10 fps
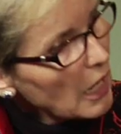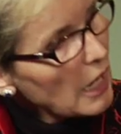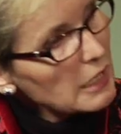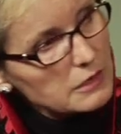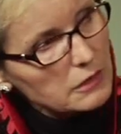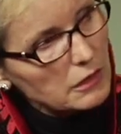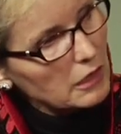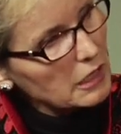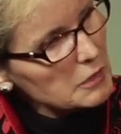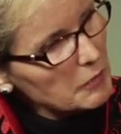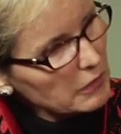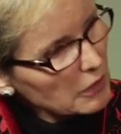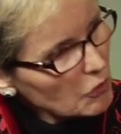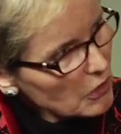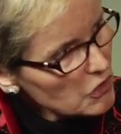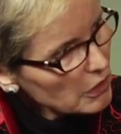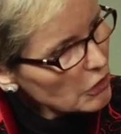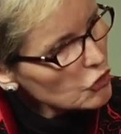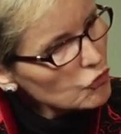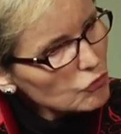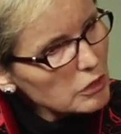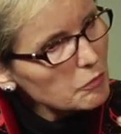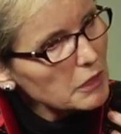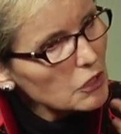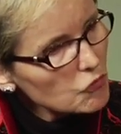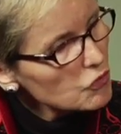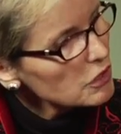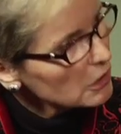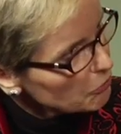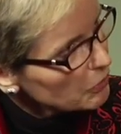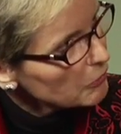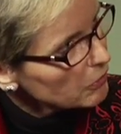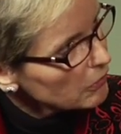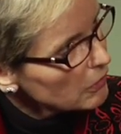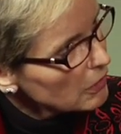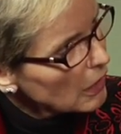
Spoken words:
Asking the unexpected question and truly be interested in people.